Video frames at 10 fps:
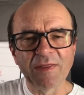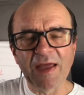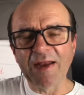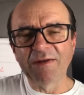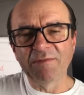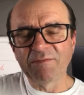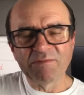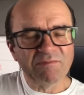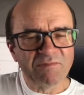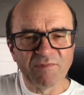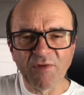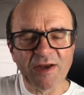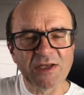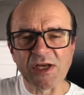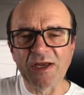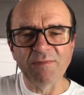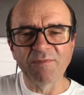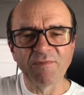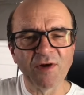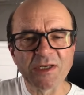then find
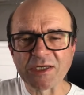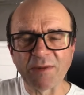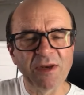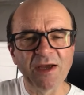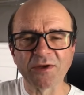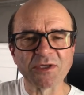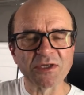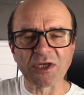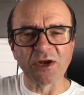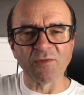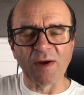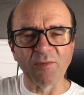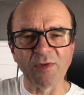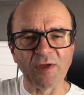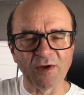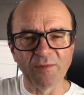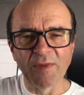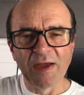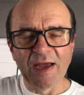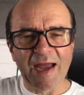team, find somebody else that's going to run with you.
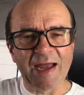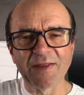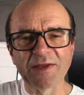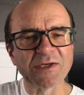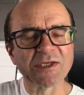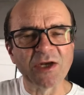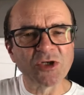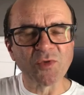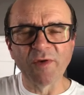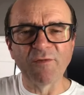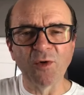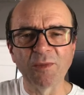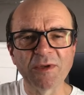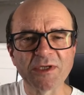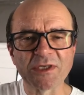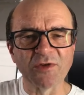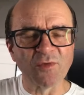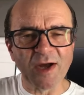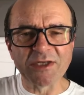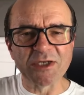And the social reformers, the
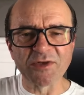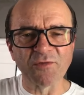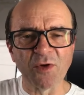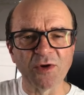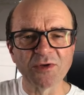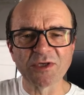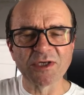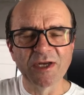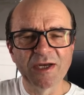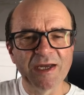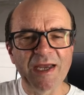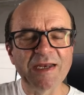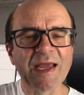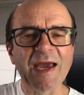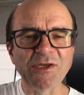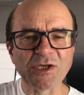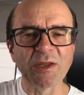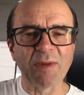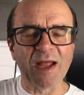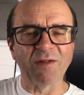writers of wrongs, engage in
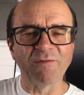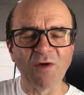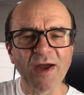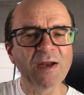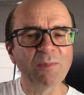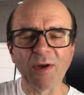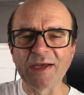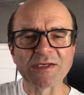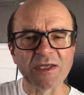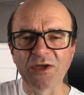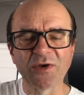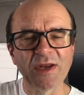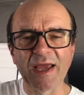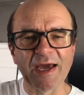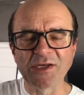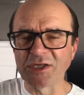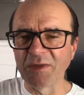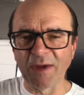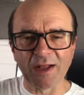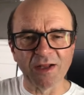the battle. Find a place that you can engage in
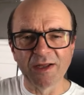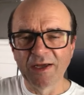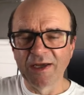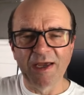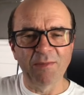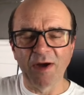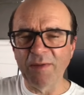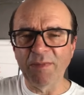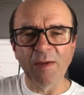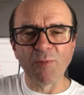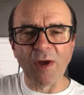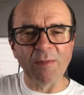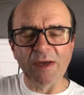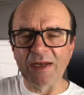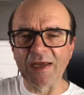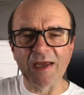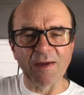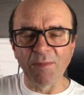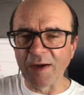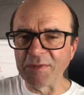the battle. It might be a prayer meeting,
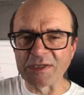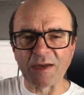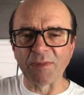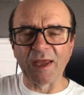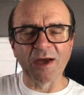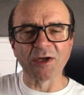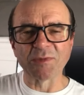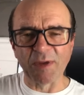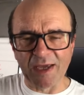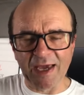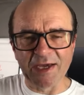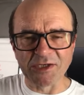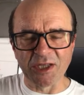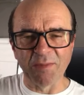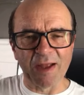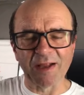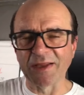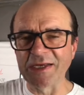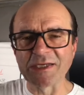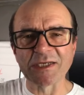it might be something else, but engage in the battle.
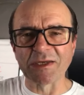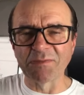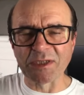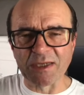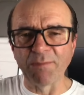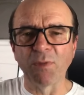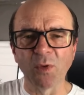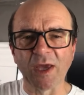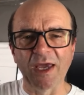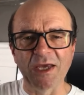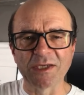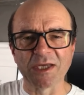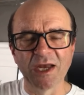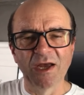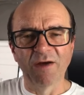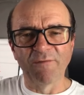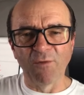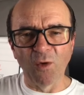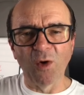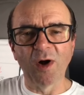These are some simple keys
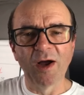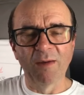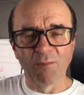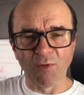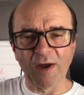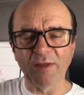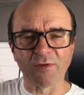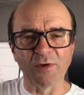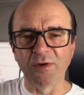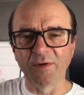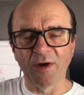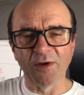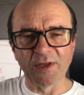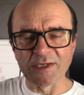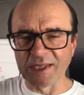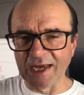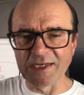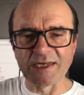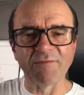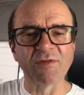for breakthrough on this day
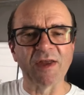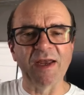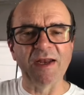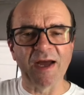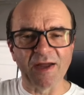17,